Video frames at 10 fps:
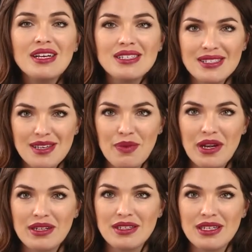sleep, but
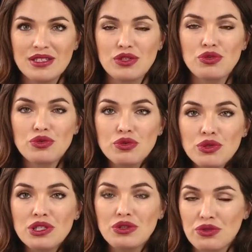it's
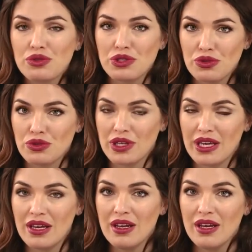truly, truly, truly